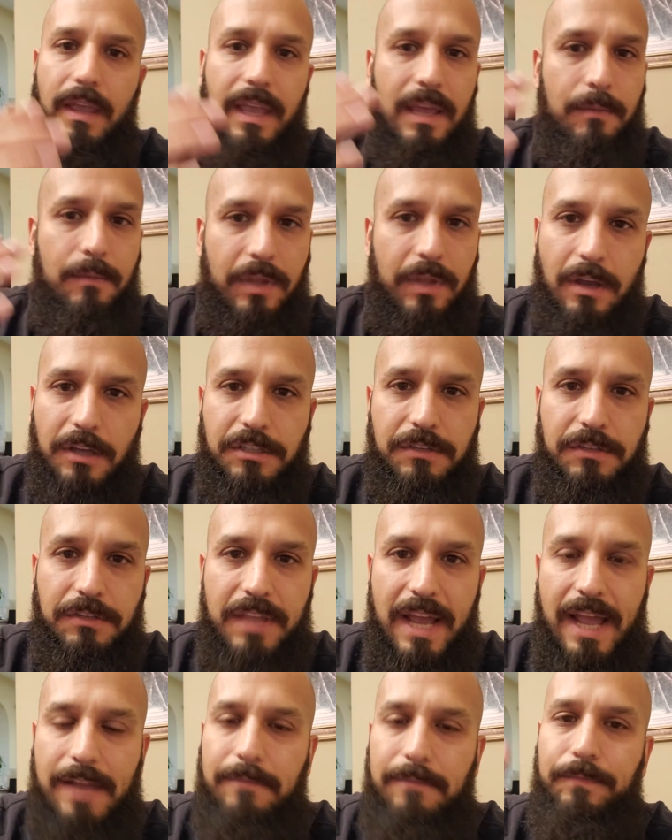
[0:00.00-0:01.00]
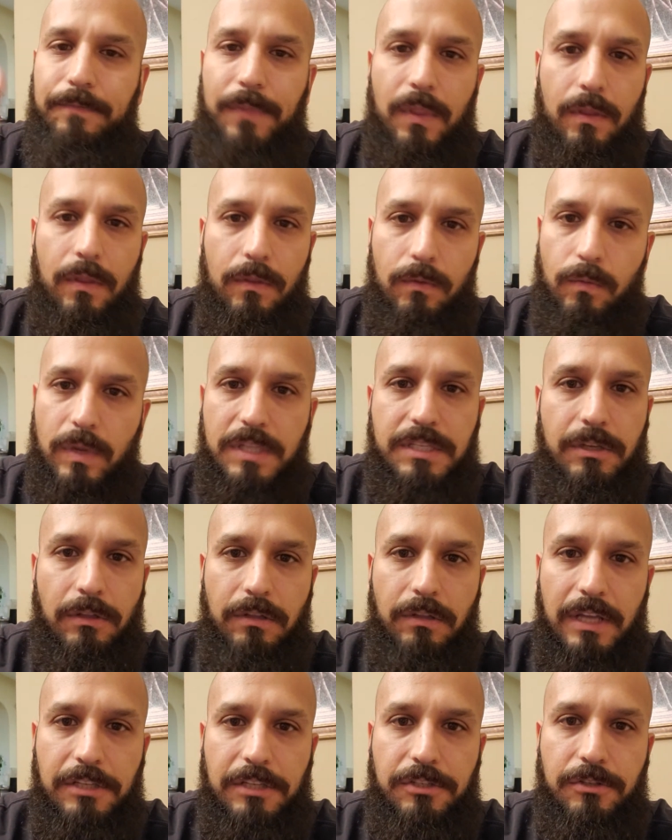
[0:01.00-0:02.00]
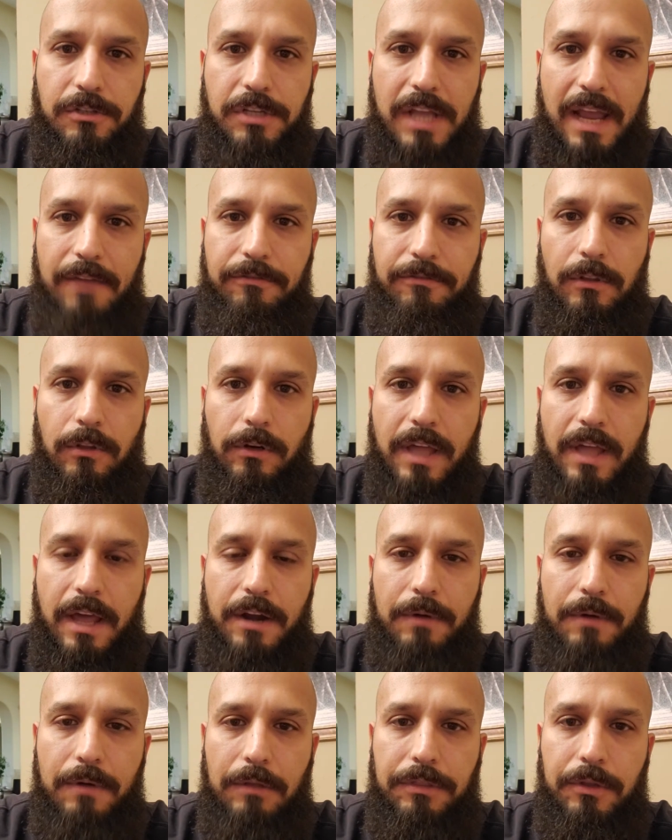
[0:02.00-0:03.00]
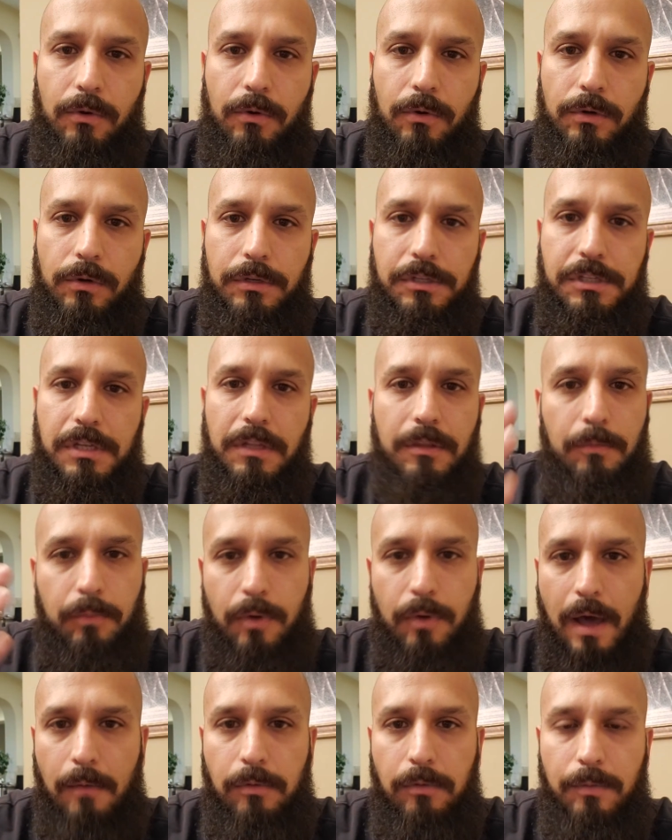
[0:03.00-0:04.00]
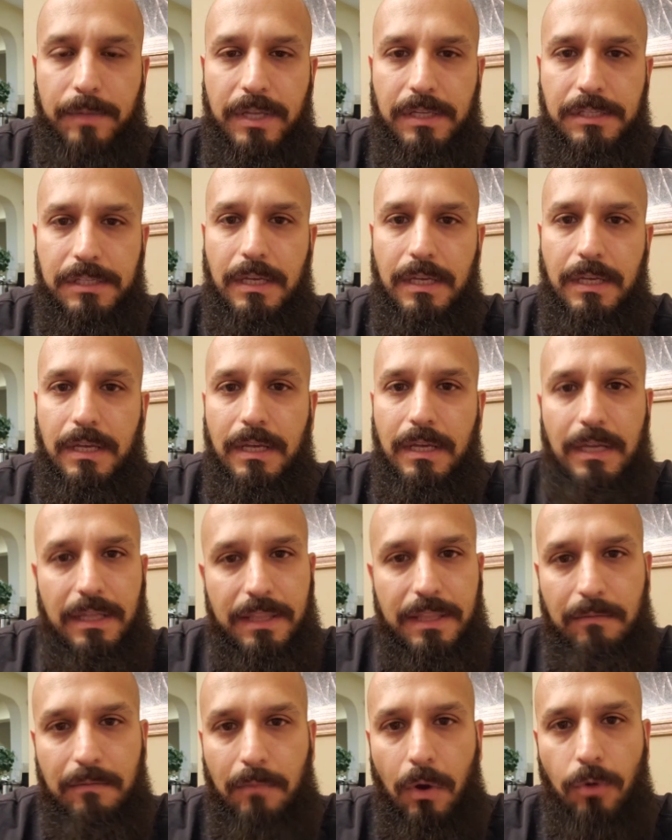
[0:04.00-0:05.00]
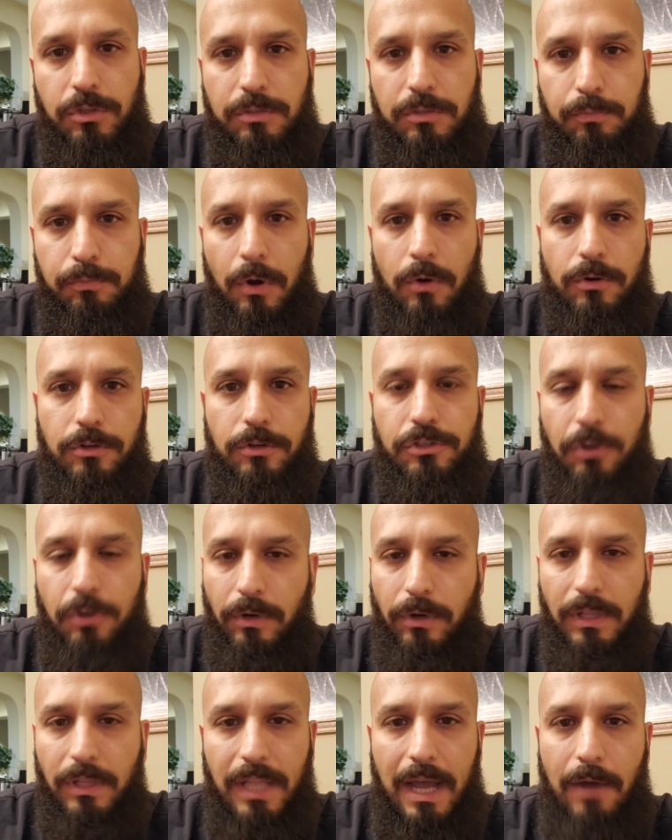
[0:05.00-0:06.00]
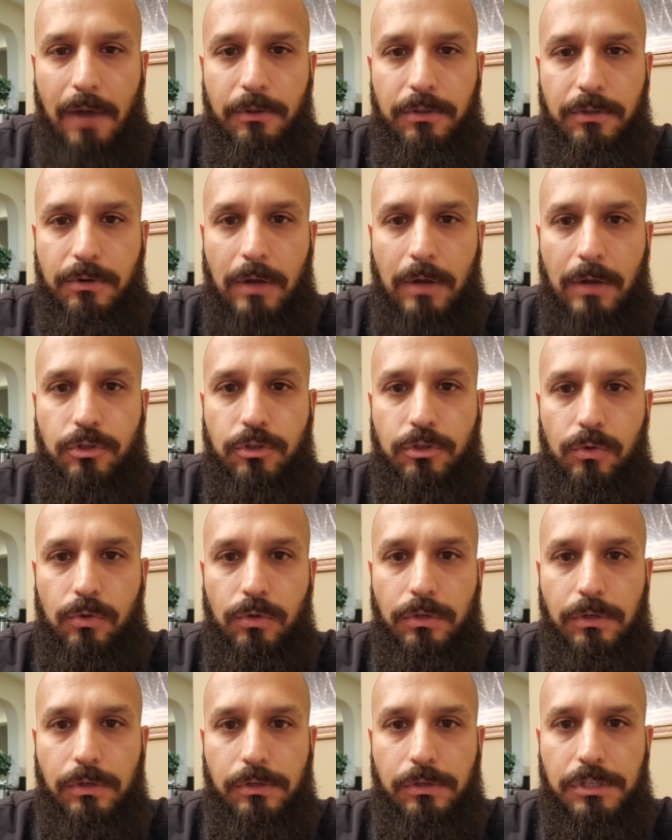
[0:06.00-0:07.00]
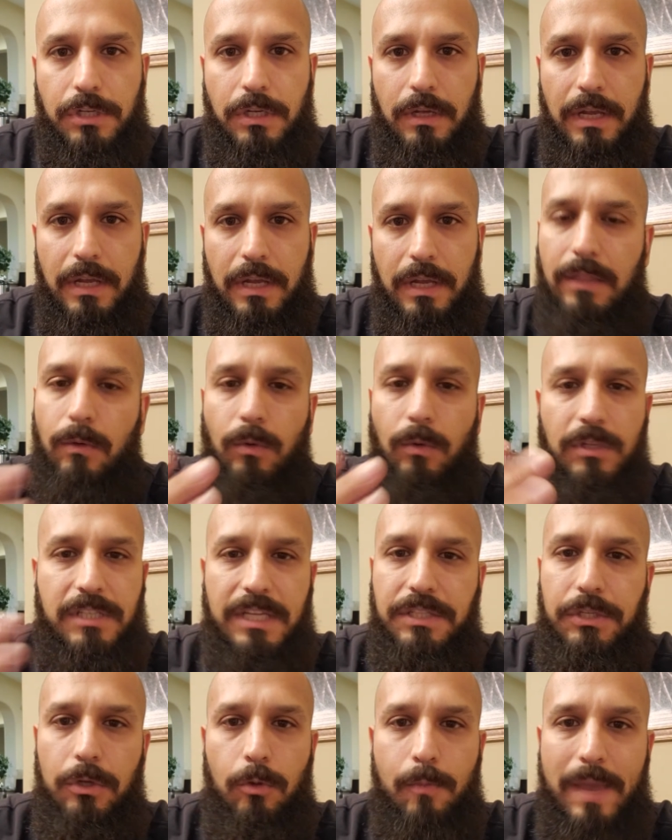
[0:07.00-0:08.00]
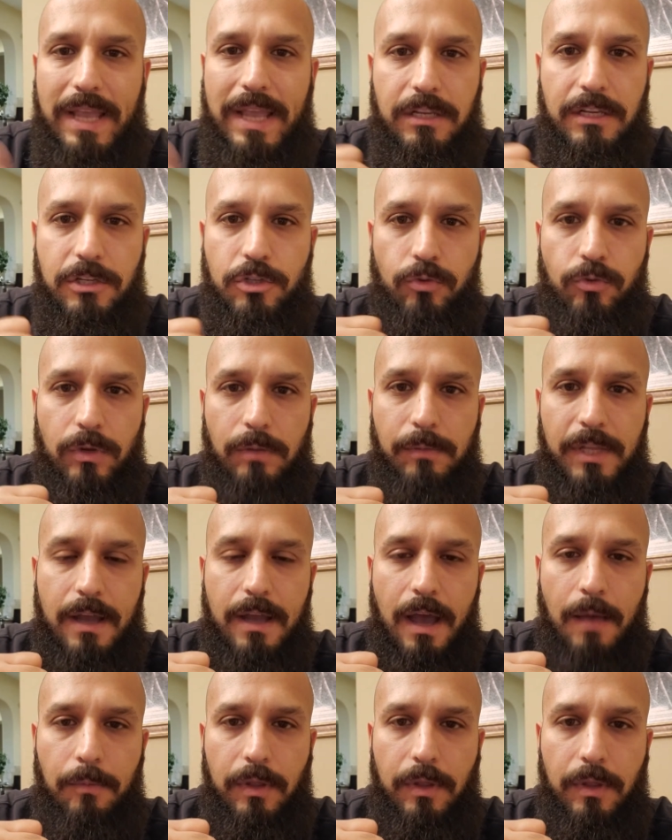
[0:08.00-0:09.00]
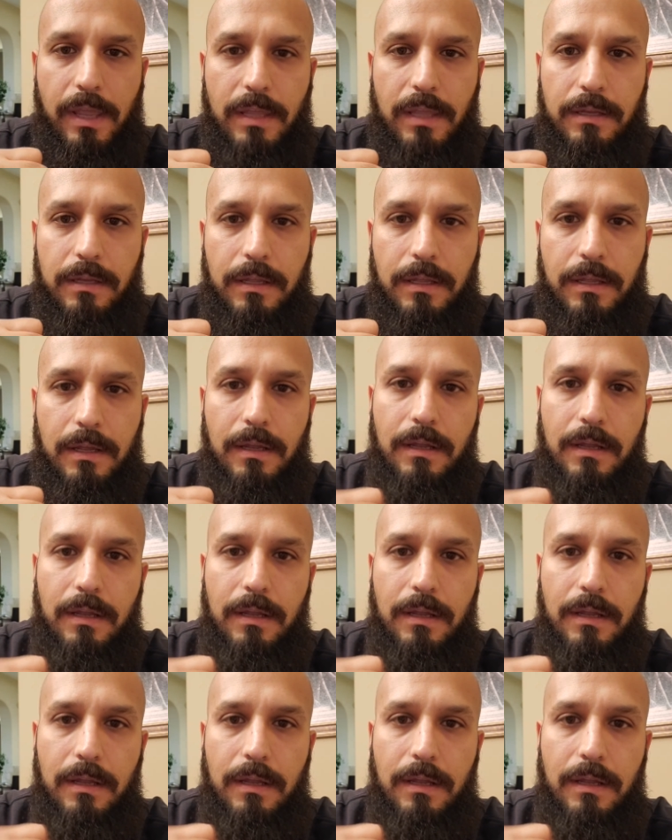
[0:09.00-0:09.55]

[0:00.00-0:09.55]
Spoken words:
And because of that, retail investors have to learn how to route their orders. The problem is that most brokers don't allow you to route your orders, and the ones that do make it extremely complicated.